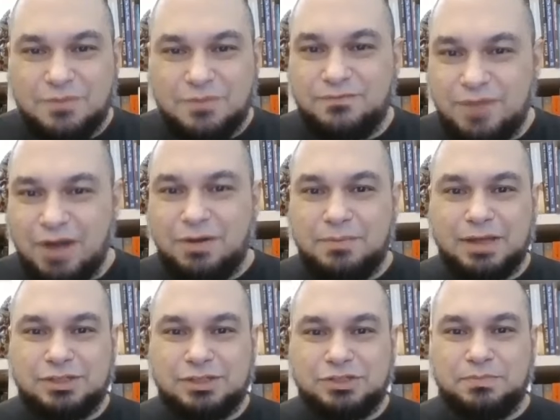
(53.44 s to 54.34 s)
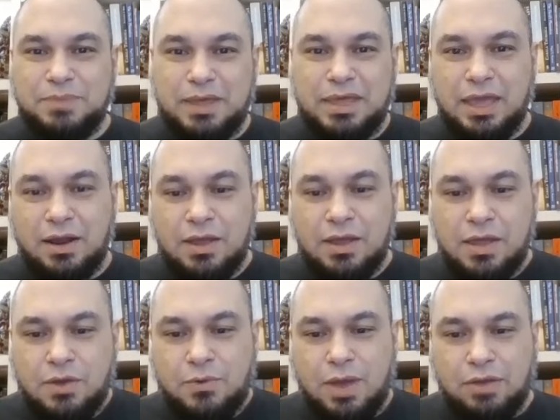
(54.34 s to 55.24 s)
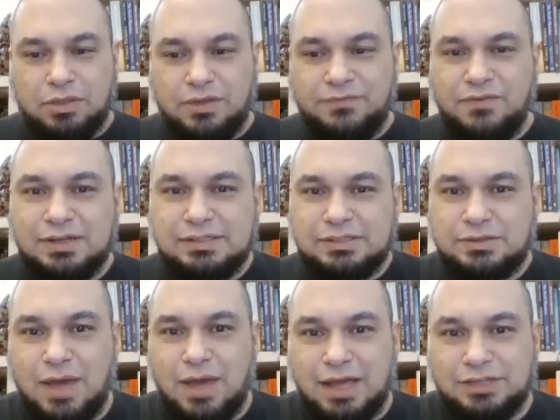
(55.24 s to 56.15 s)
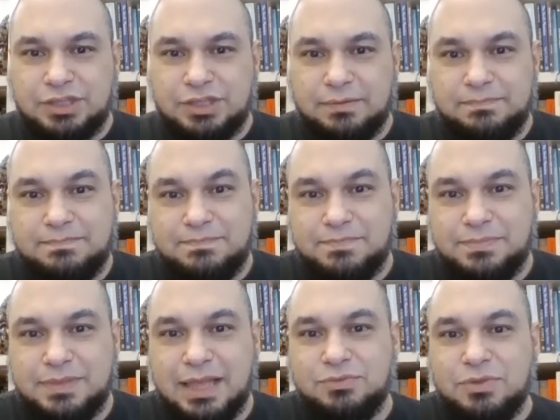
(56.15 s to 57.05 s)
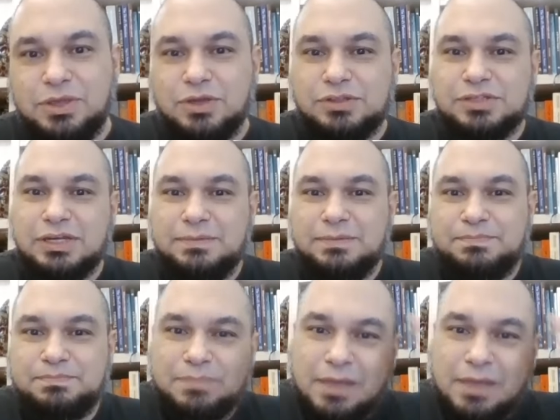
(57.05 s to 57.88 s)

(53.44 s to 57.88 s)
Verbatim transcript: you very much to be here. Well, the first question that we usually